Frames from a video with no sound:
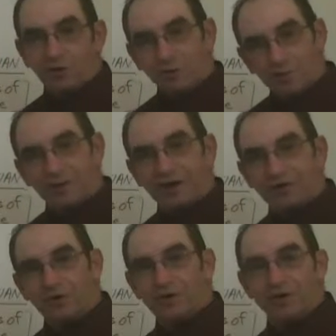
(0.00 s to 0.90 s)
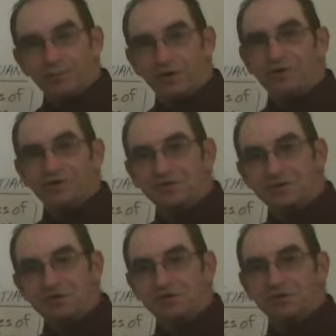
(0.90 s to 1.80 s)
Remember I told you in a previous
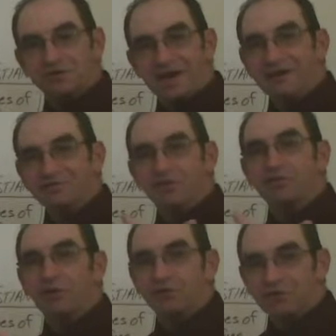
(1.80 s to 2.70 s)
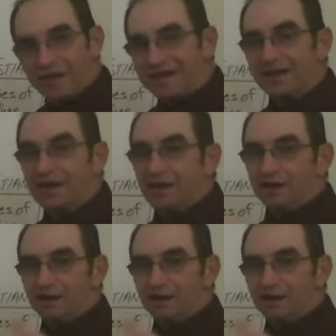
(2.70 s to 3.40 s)
session there was actually 13.